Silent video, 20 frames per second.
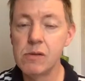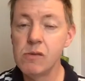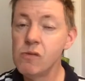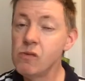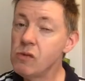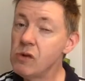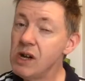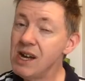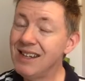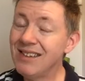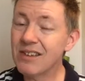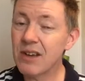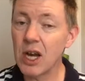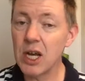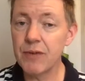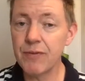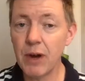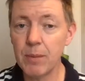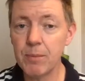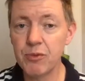Well, it's kind
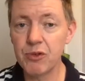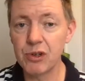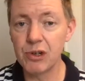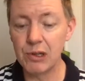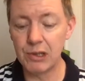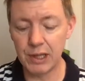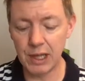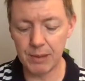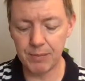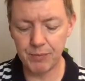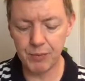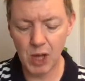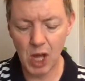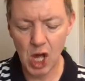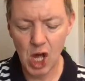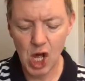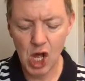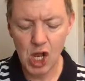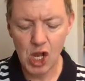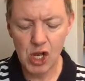of optional then.
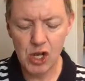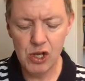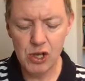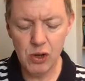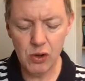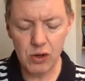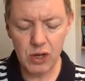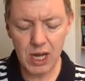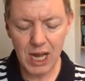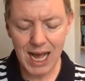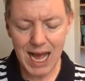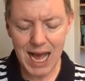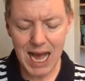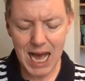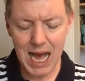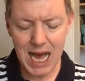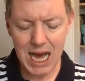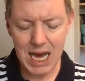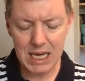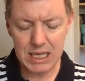Look
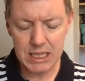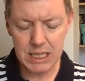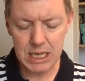at